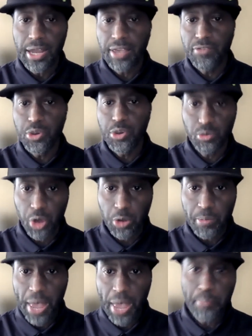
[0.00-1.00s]
kind of give you a
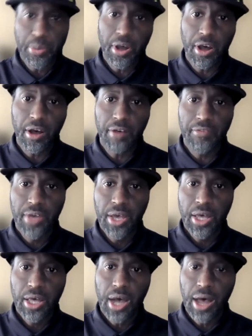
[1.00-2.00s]
roadmap of
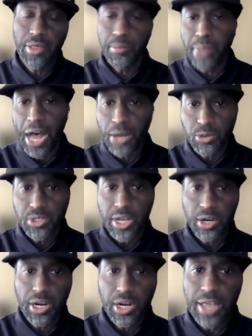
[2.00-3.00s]
the
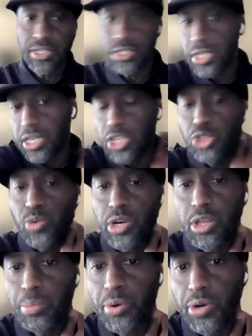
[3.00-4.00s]
models that are connected to each
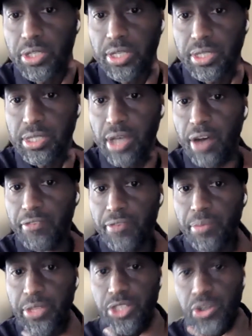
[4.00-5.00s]
one of the ports
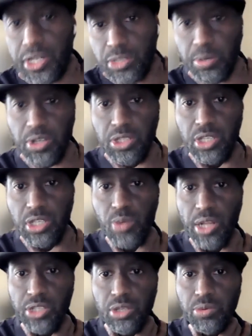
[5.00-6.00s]
itself, from the transmitters
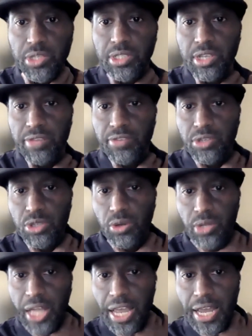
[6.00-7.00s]
as well as the
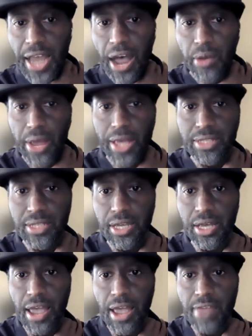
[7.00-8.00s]
receivers. It'll lay it out
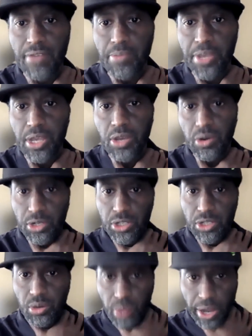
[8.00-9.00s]
as a AVP
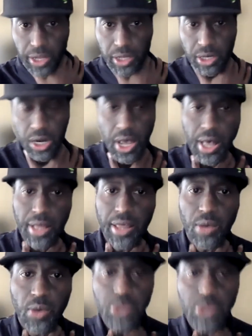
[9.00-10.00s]
or just a regular.
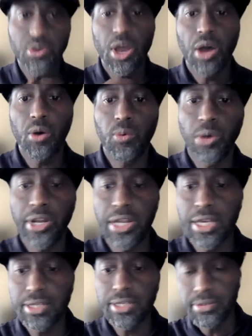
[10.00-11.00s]
That way you know what
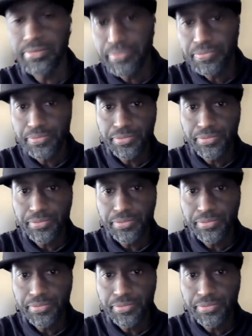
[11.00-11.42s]
it is.